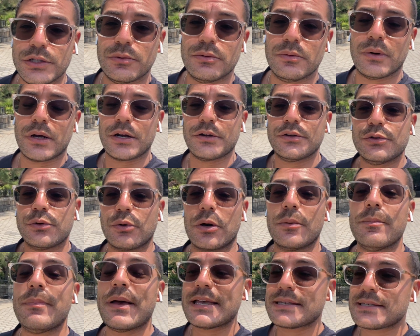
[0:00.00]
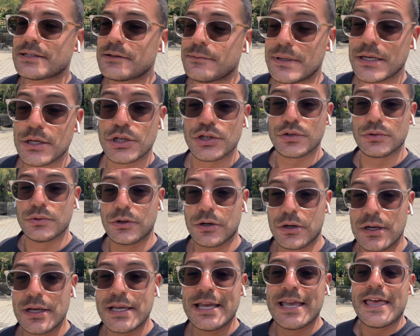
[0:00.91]
We want to do our best to make
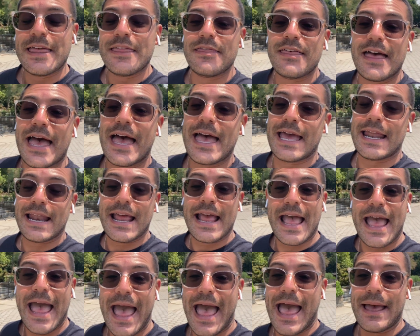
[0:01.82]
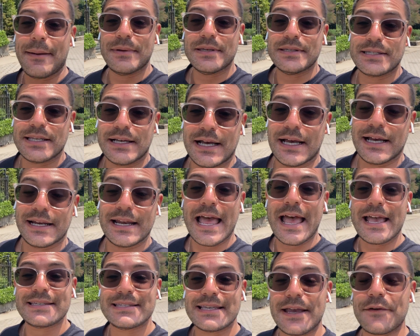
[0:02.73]
sure that Amazon
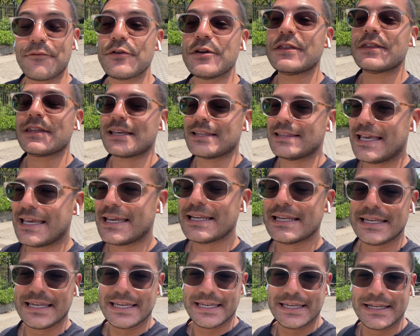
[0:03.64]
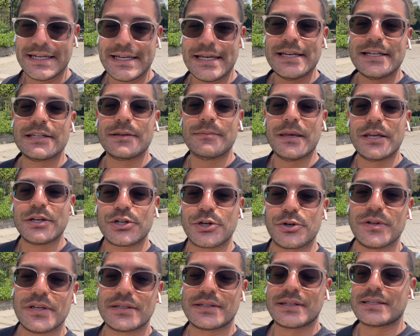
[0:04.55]
has everything they need to make sure
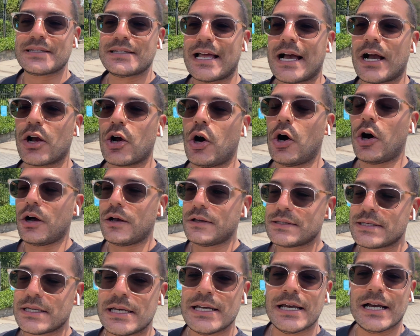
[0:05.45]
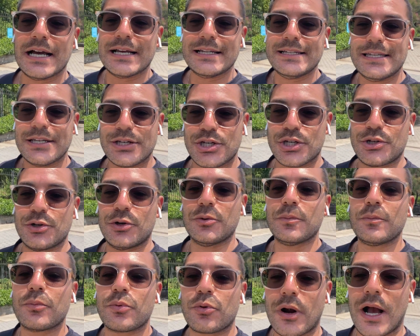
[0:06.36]
this does not cause additional
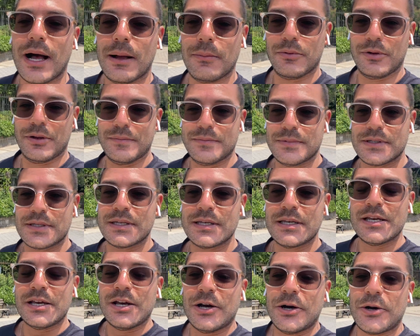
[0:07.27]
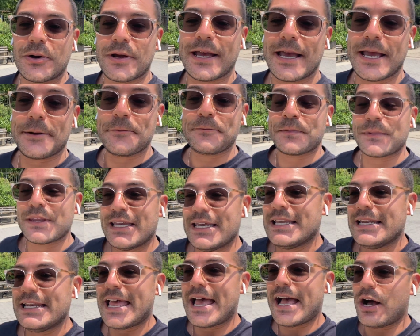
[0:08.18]
problems, okay?
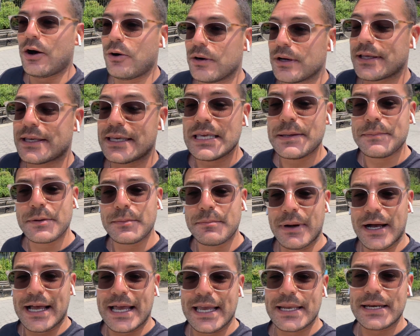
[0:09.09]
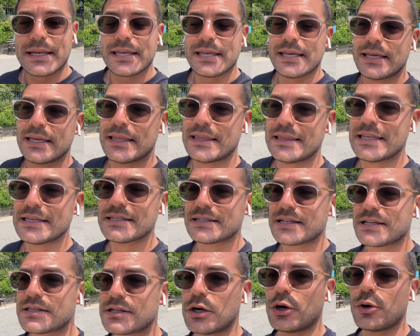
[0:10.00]
Now, keep in mind, this
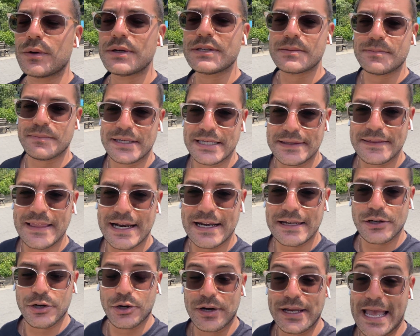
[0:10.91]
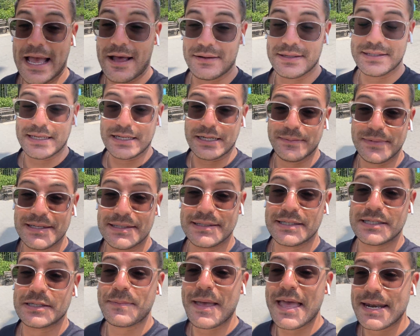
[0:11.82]
doesn't always mean that your account is going to be
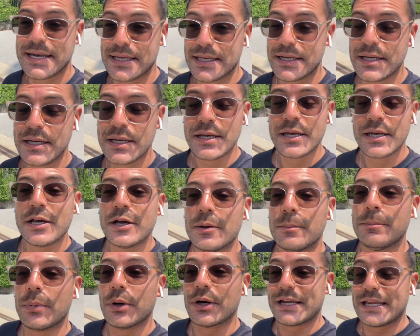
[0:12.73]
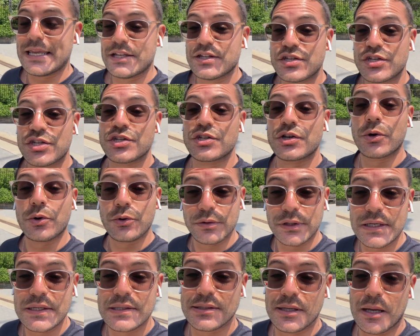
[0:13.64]
suspended, but it's
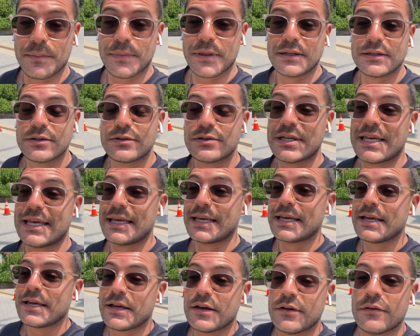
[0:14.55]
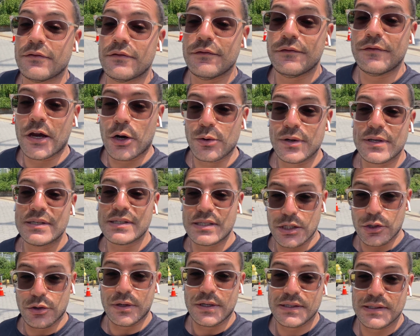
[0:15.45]
certainly something to take very
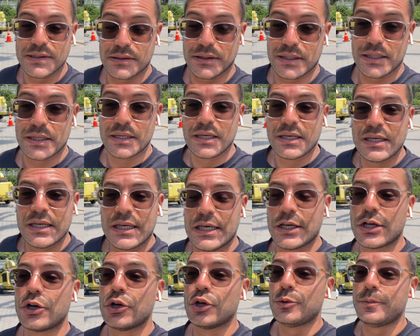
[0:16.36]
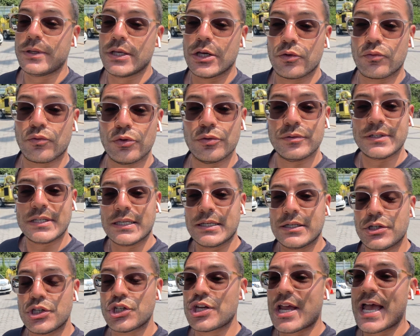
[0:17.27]
seriously. It could be a
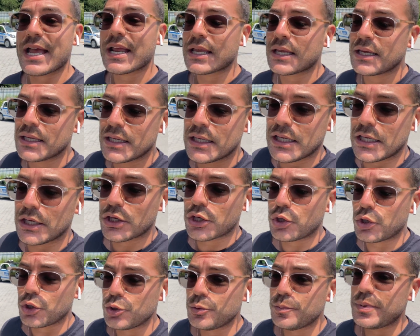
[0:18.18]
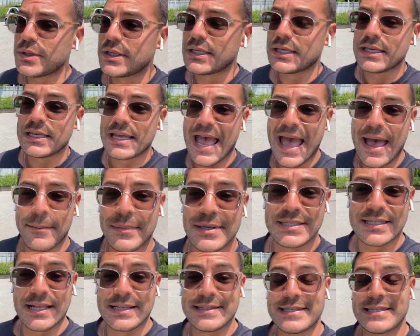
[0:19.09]
routine check. It could be
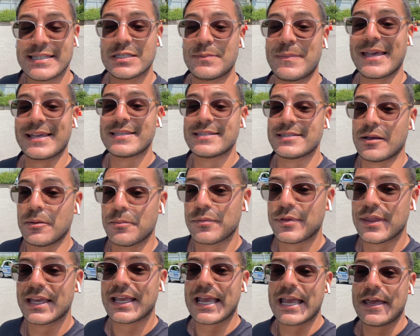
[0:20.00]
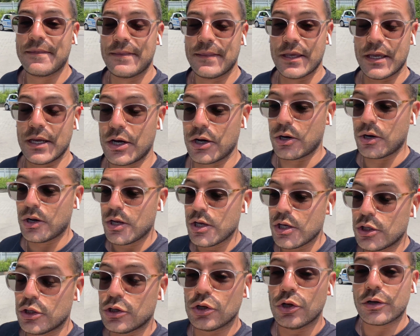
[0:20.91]
Amazon suspects something and they're
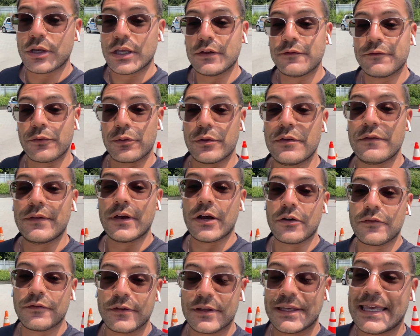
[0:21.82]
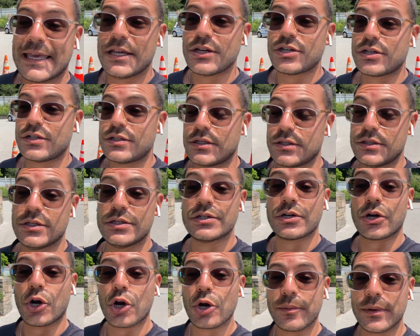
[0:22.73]
looking for the verification to
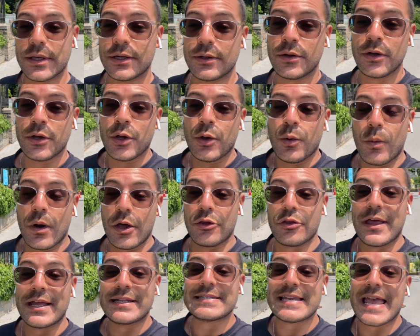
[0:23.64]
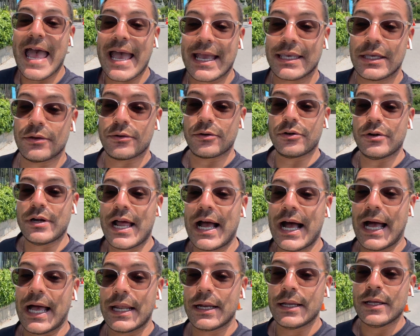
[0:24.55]
determine whether that's accurate or
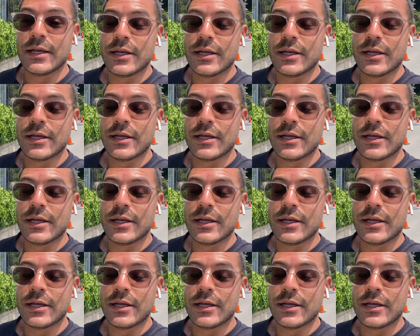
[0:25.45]
not.